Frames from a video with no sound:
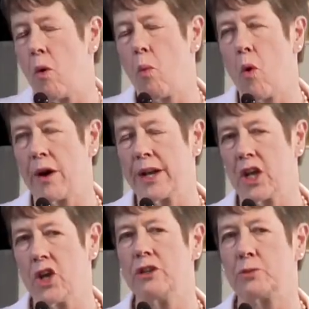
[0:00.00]
what a
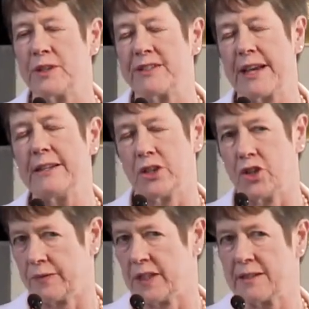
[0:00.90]
huge percentage
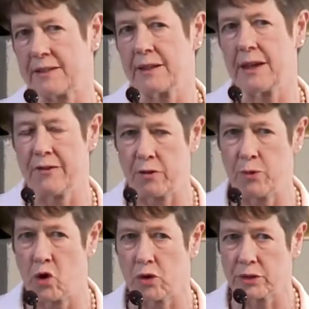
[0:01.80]
of us live
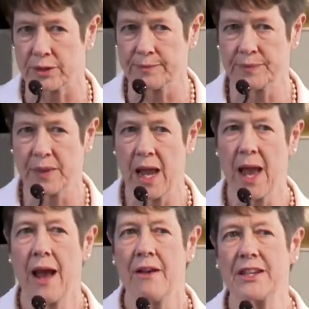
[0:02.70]
abroad.
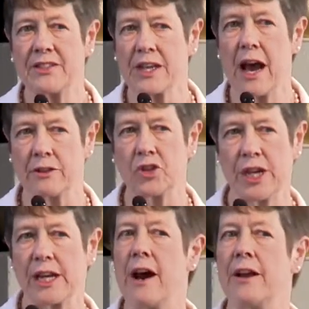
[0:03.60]
This country
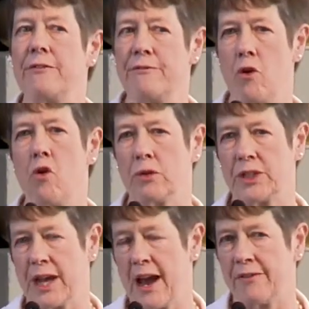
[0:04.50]
can't afford
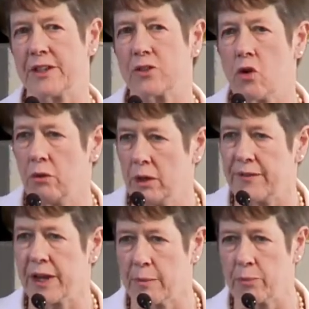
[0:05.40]
to have us all
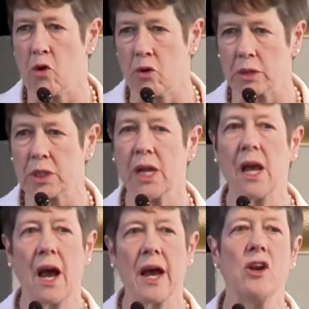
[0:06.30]
living abroad
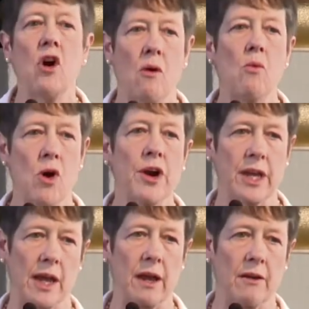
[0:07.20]
and not
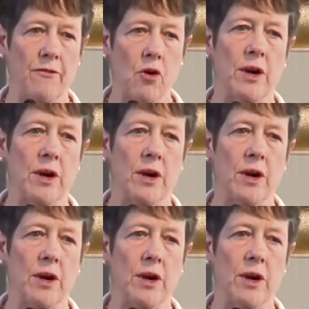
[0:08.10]
working for